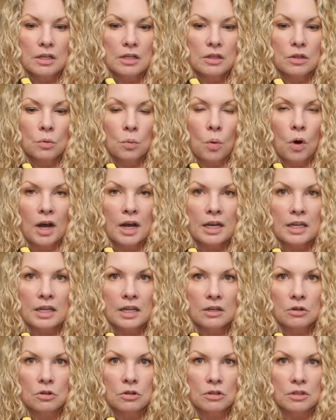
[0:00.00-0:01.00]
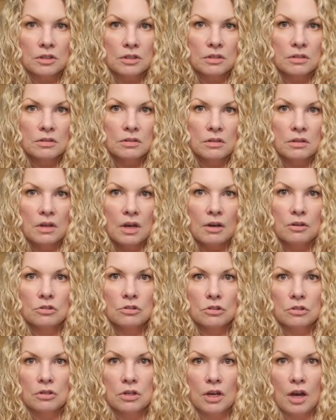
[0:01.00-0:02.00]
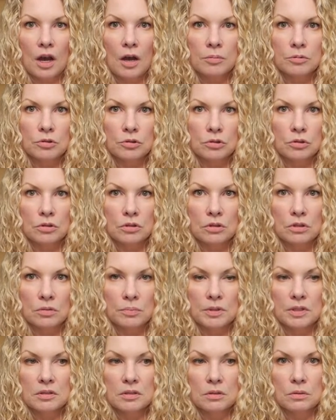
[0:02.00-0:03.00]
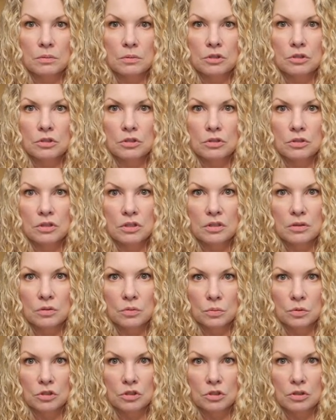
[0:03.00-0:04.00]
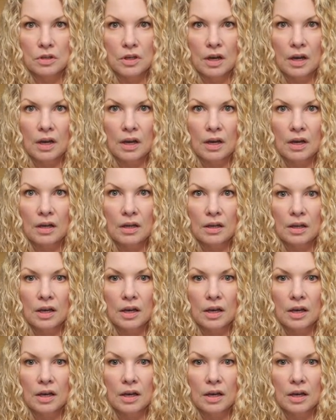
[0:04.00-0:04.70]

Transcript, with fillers: the wide angle lens allows you to capture, it's basically what you see is what you get.